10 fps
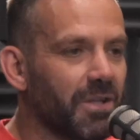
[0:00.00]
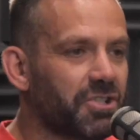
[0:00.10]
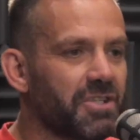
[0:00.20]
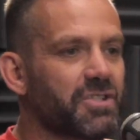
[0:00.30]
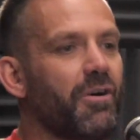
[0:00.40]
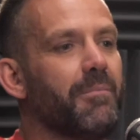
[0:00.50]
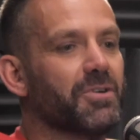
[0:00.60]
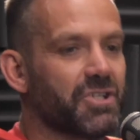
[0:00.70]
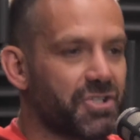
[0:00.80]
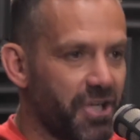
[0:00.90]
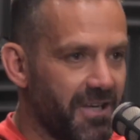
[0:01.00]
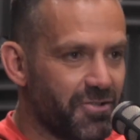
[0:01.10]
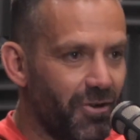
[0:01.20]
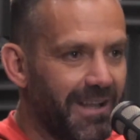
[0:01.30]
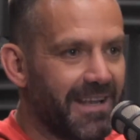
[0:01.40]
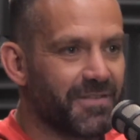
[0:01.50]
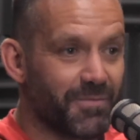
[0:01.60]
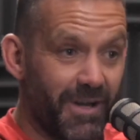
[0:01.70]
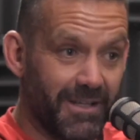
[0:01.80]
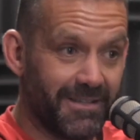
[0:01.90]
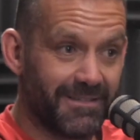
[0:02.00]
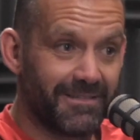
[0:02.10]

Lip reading: Well, should have saw how much it's changed your life as well.